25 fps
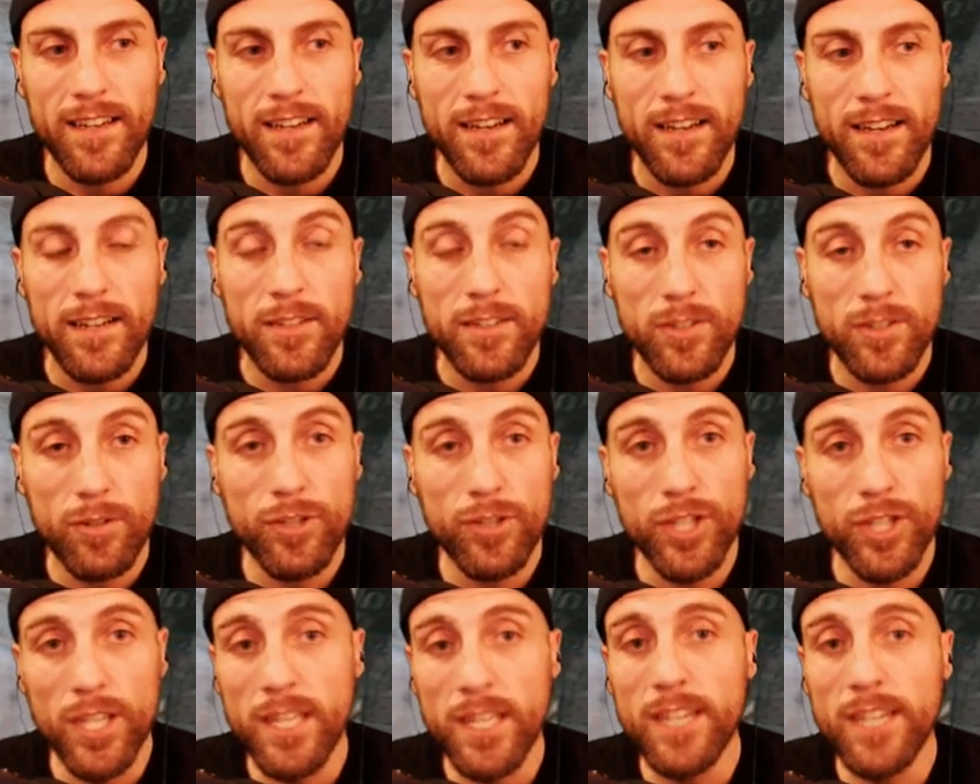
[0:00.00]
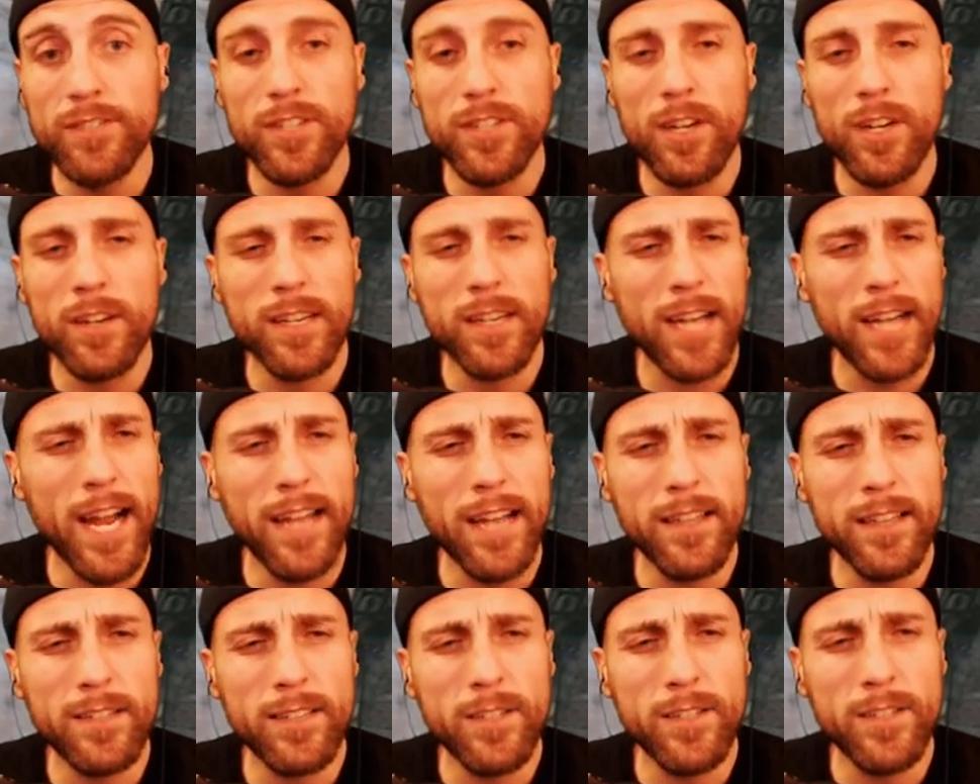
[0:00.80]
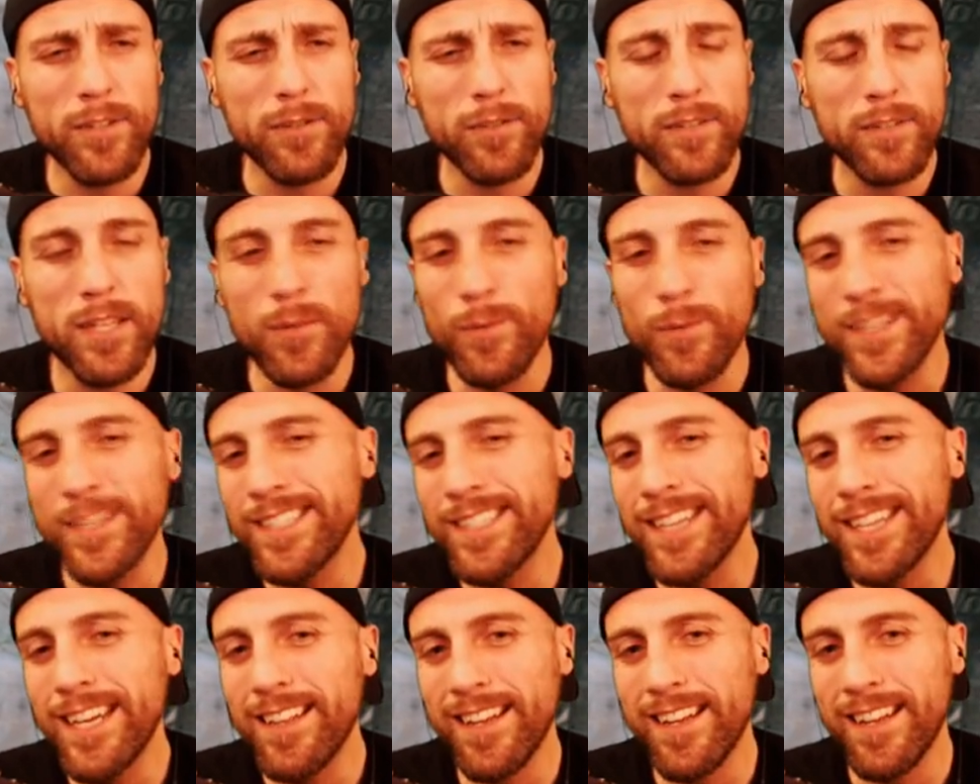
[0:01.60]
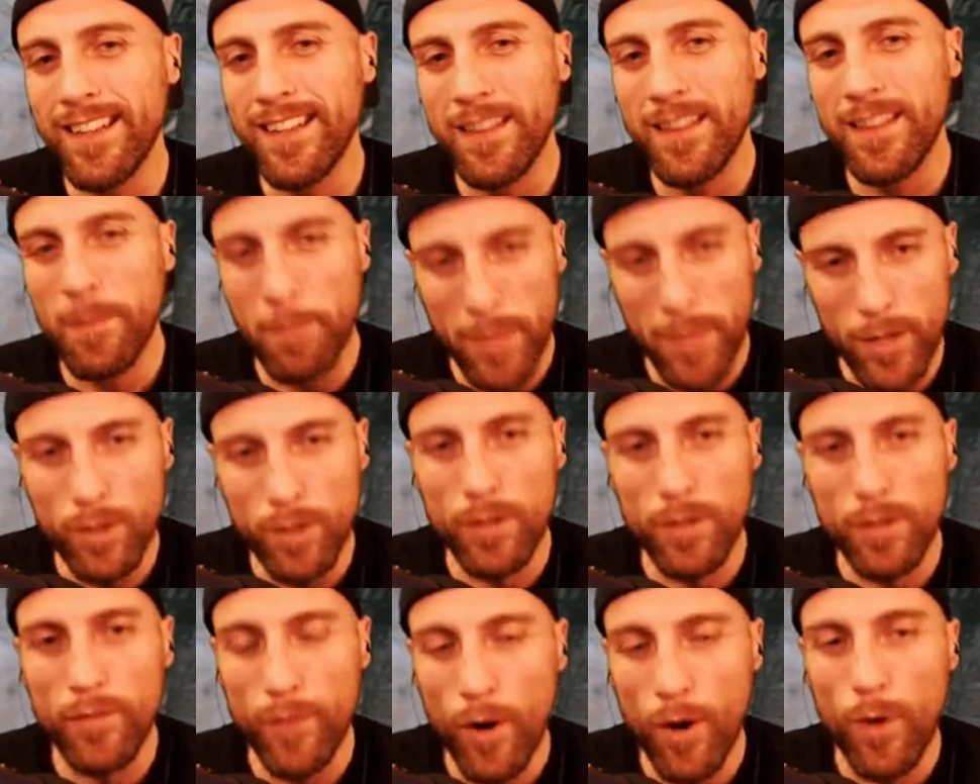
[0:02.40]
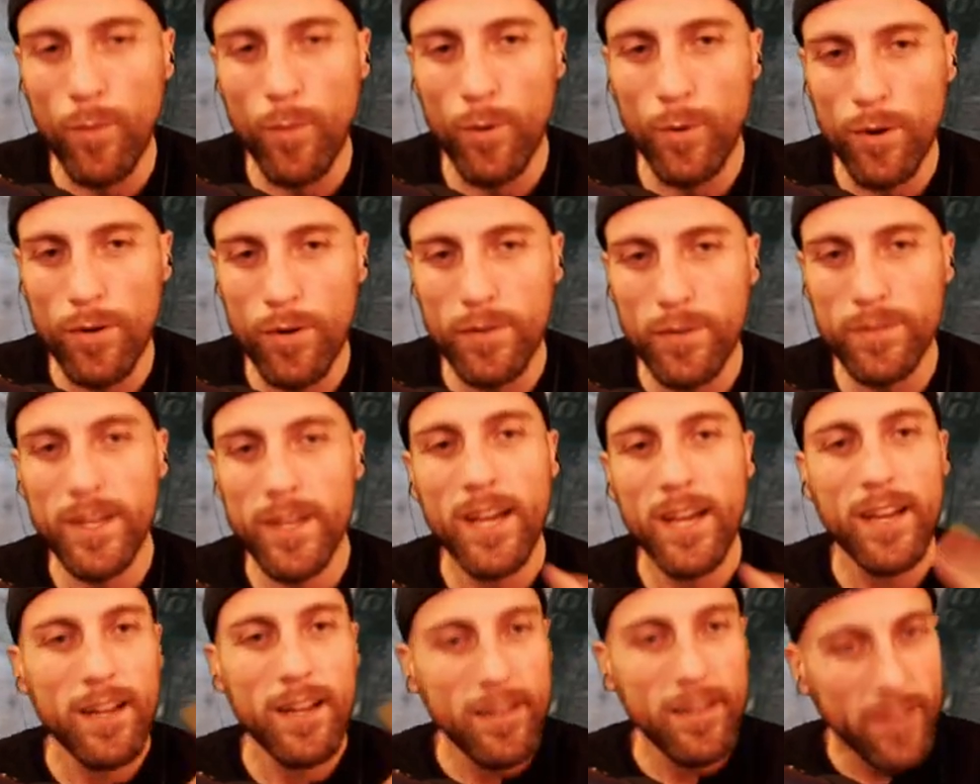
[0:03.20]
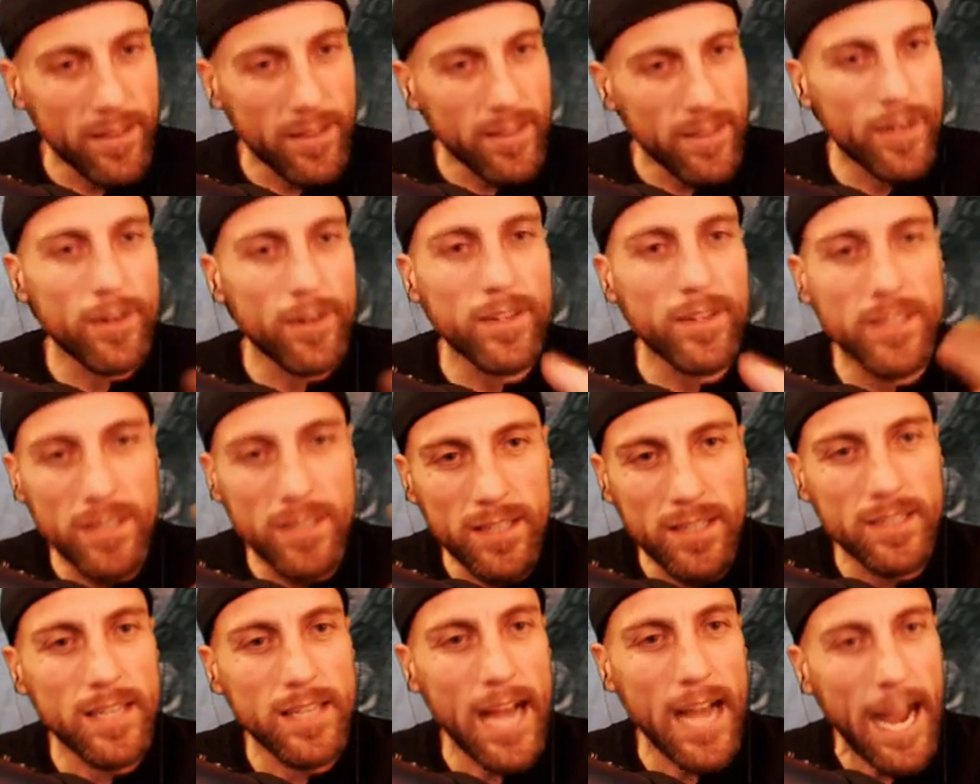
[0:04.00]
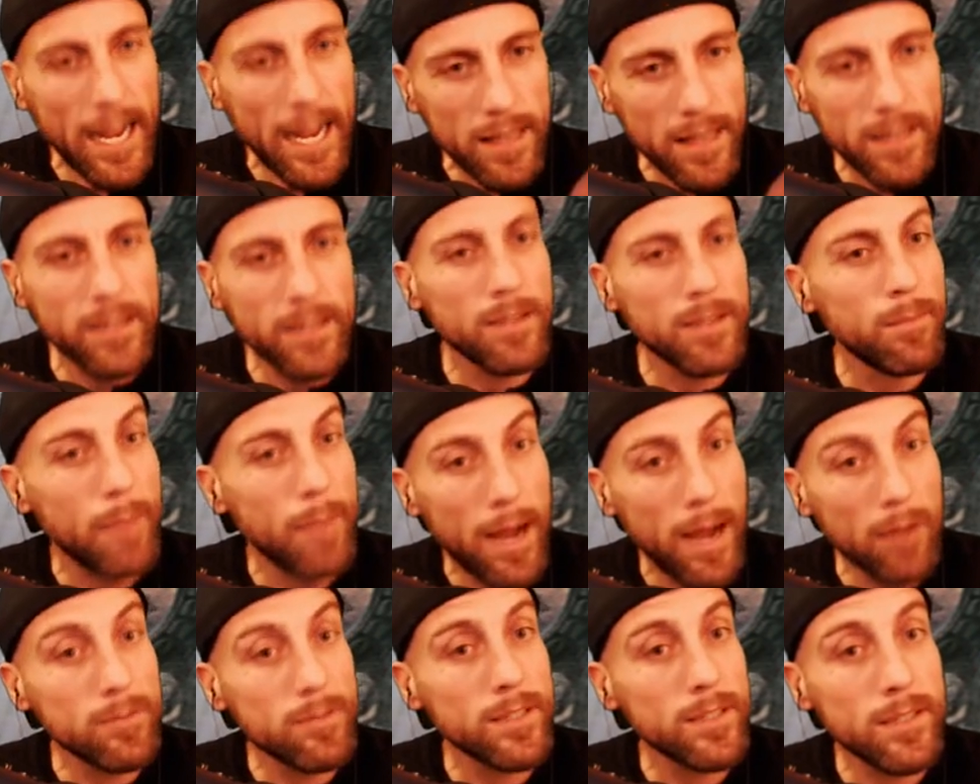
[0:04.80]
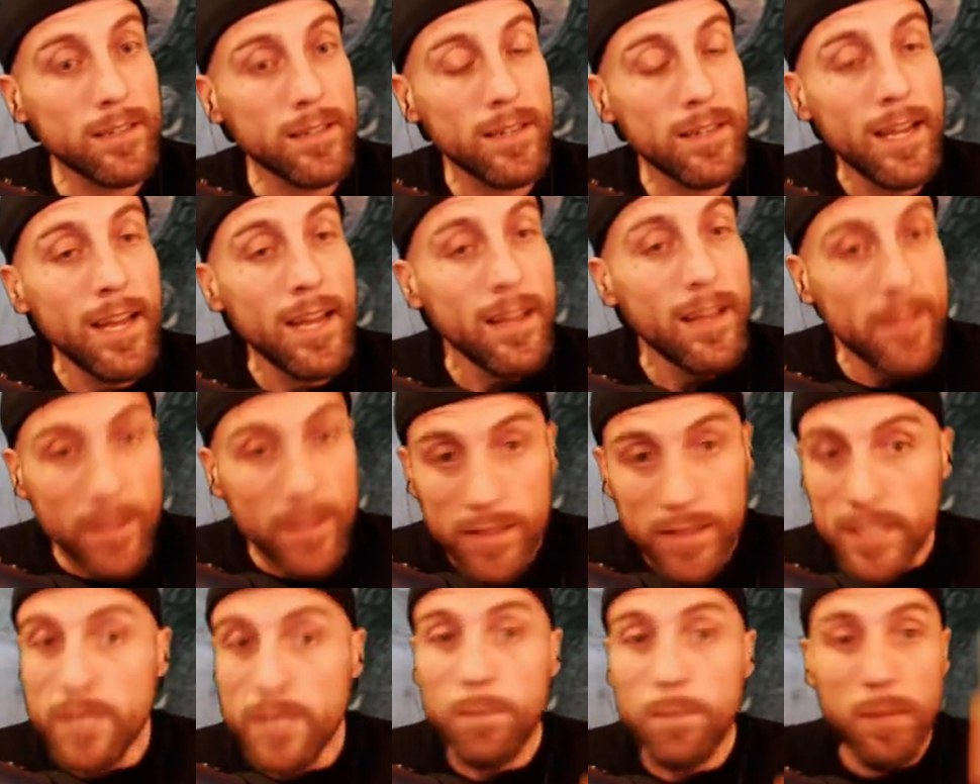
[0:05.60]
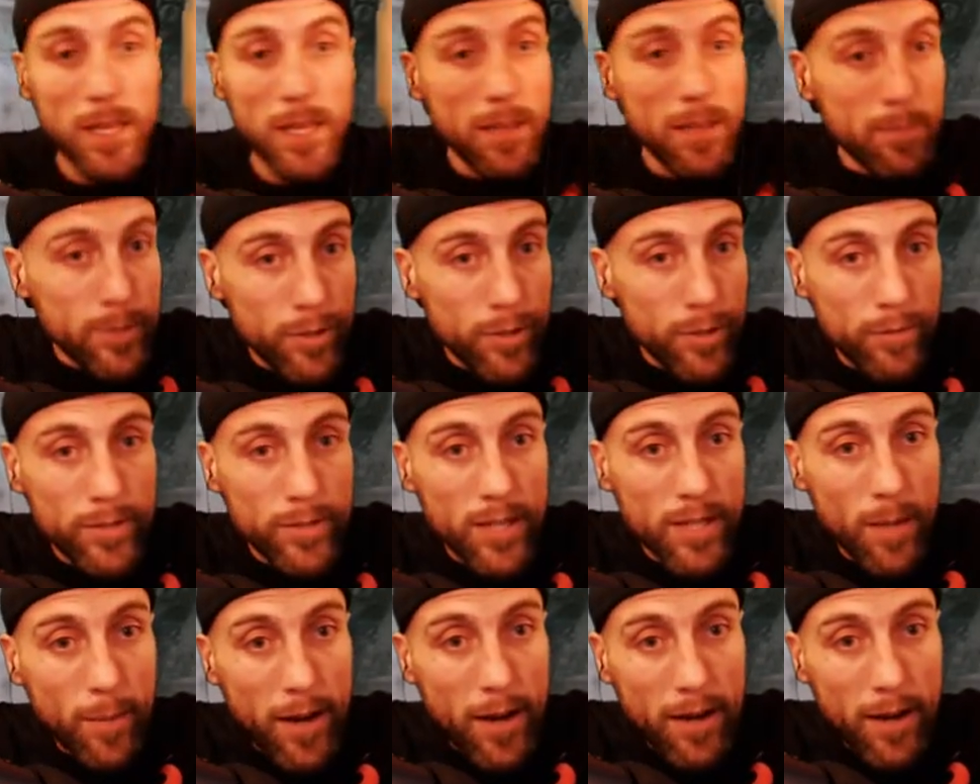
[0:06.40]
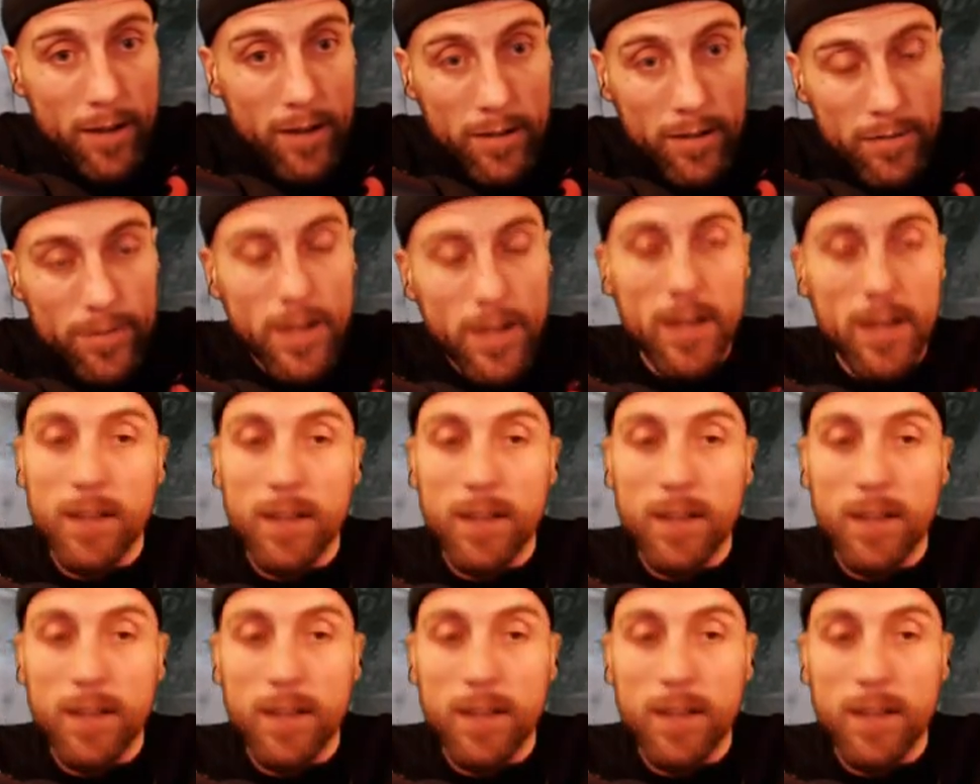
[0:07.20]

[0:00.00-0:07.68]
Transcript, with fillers: So she lives on an island too. Didn't we say that in the middle of our world that there is this island mountain that this beam shoots up out of?